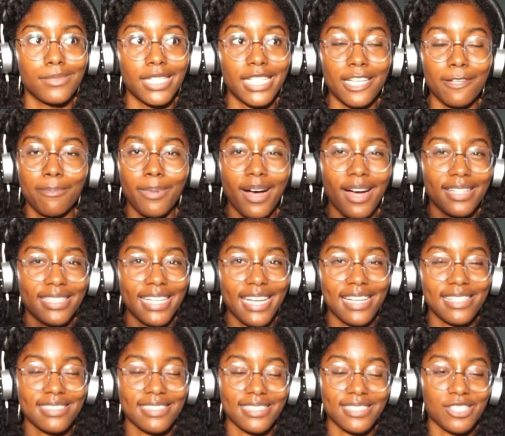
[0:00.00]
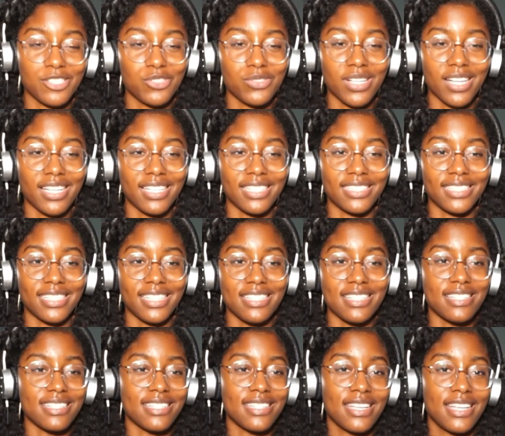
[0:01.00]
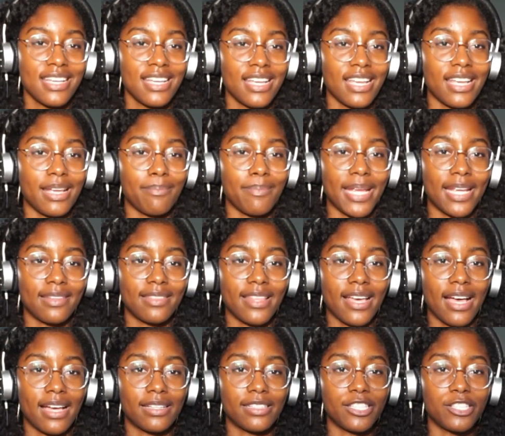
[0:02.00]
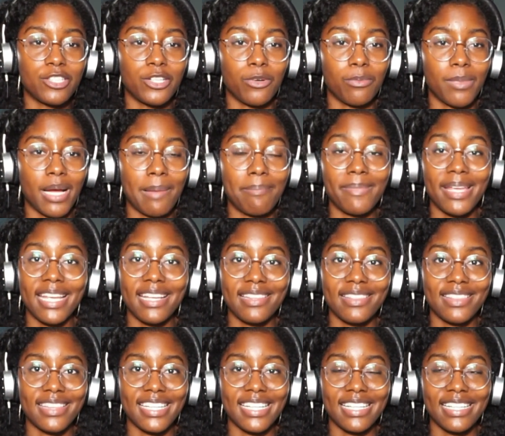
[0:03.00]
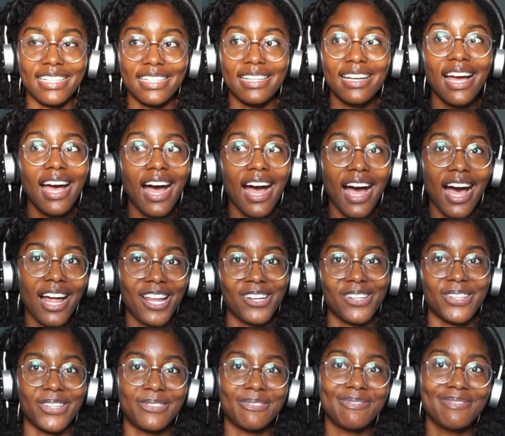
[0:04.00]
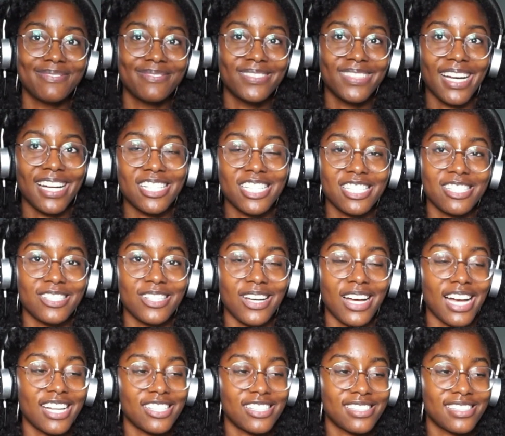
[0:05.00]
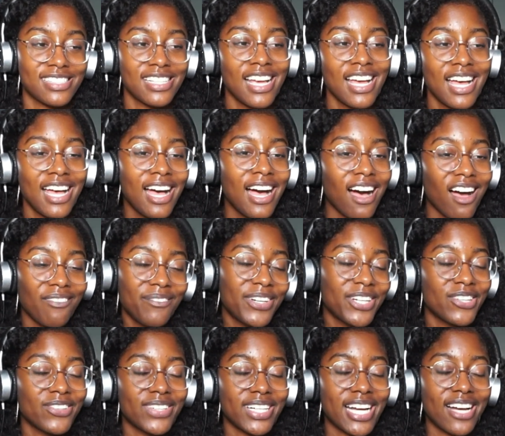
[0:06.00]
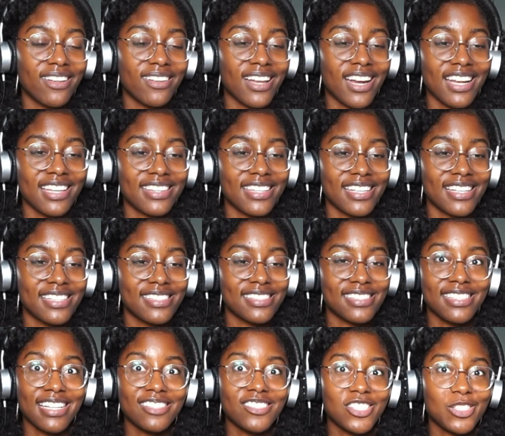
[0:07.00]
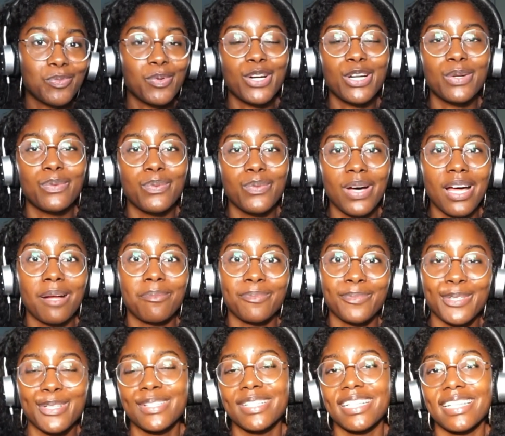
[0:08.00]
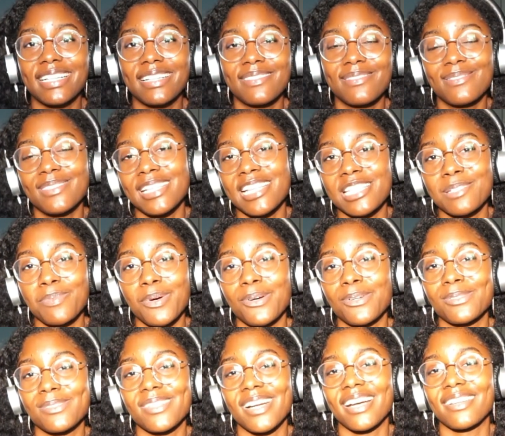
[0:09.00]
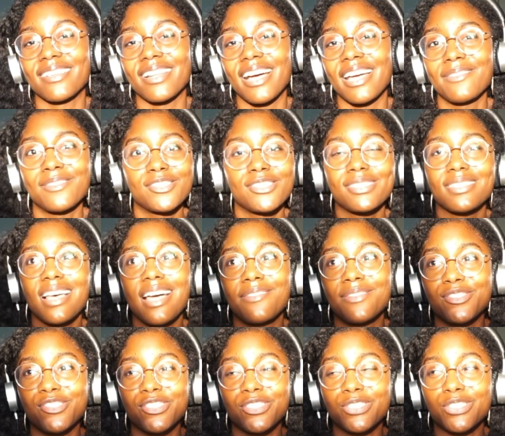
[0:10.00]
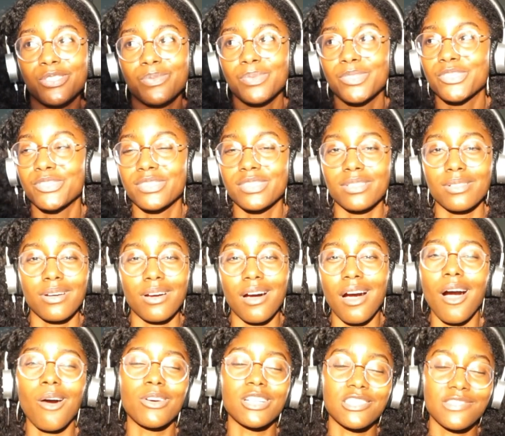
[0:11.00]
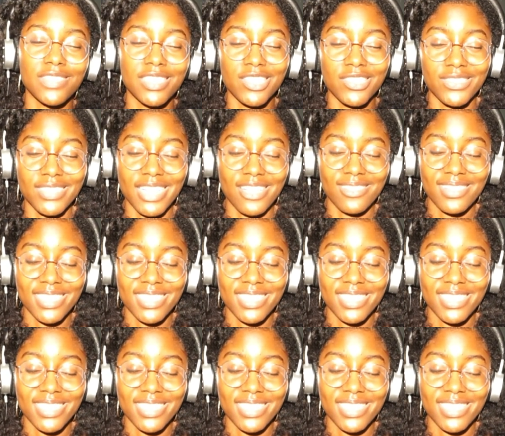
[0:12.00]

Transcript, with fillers: give podcasting a try again and make that, you know, my main thing. I don't know. I just know, I just, I'm figuring out a lot of things, and that's just part of what I'm learning in this post-grad life and just life in general. We're just always figuring out